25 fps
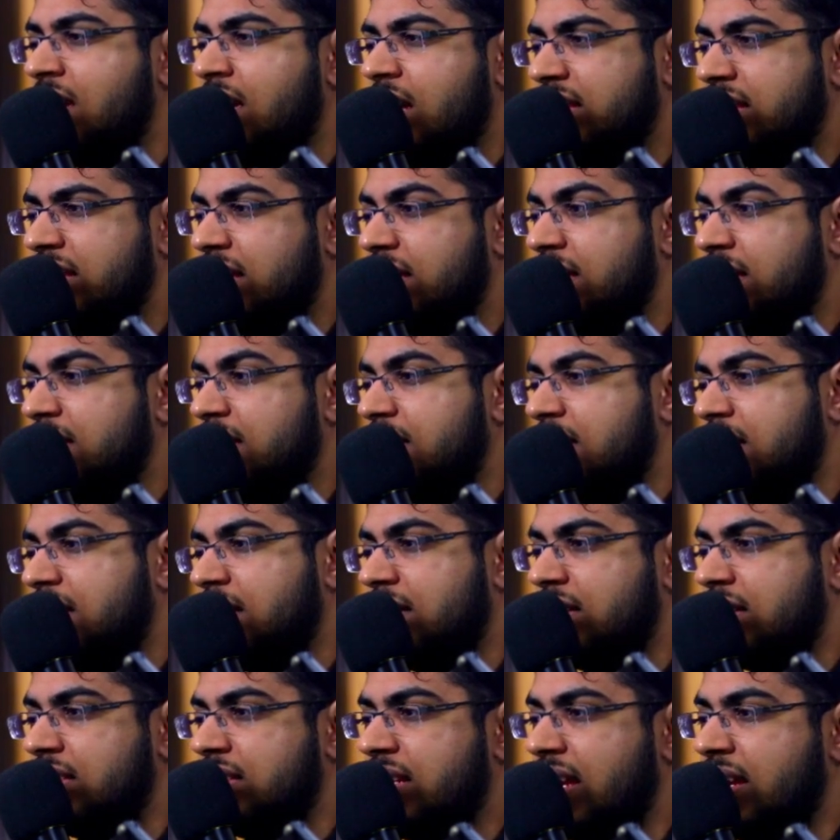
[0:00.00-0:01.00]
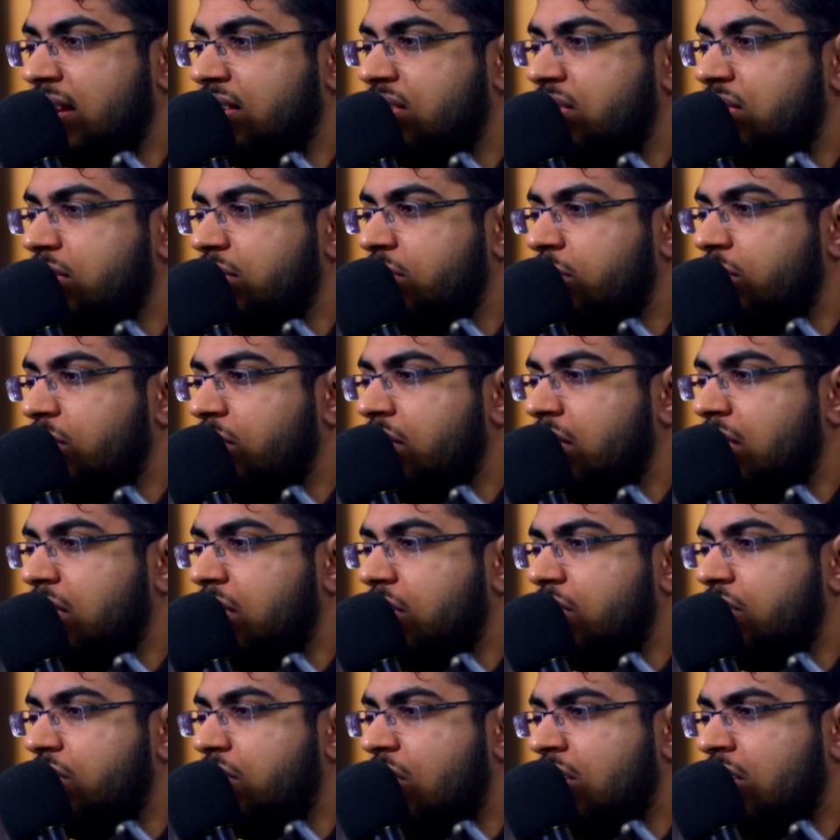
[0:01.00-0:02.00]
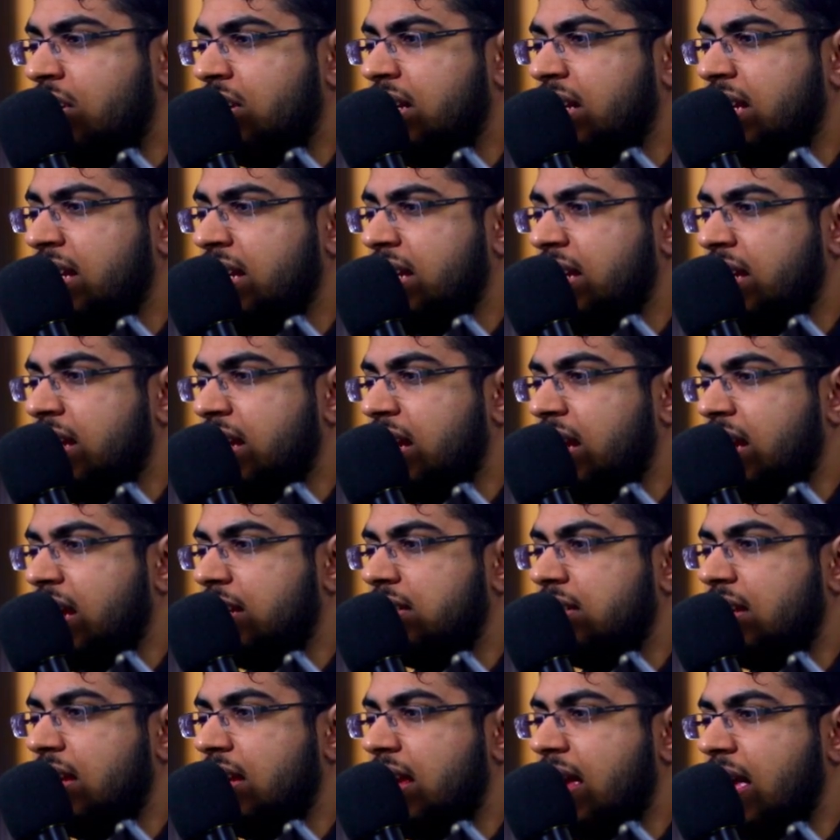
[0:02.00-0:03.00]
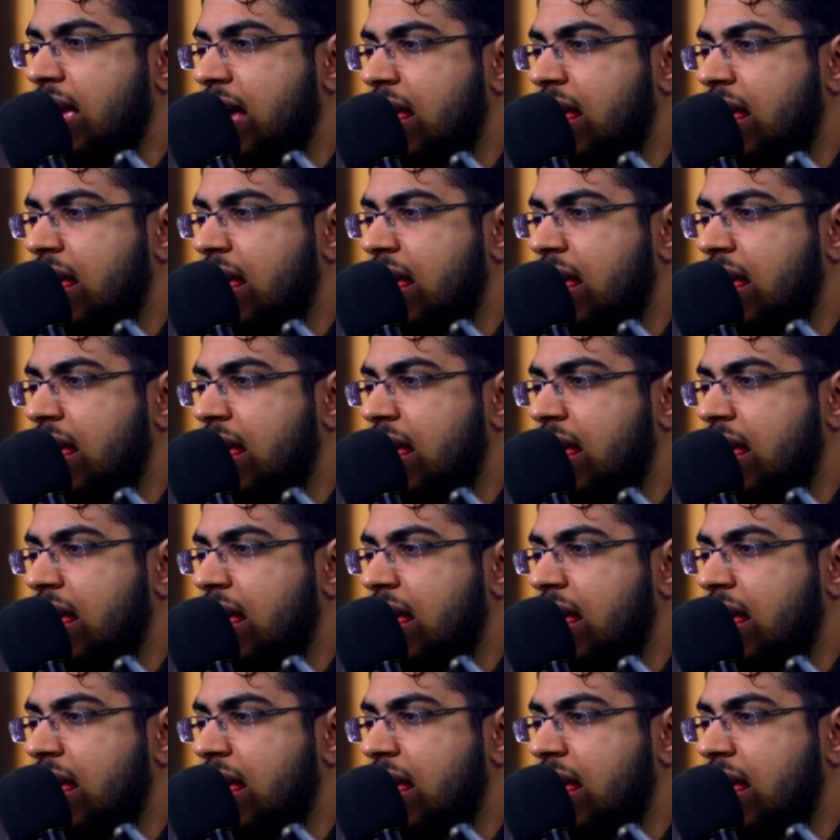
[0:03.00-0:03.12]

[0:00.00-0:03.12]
And then thanks to Rockley and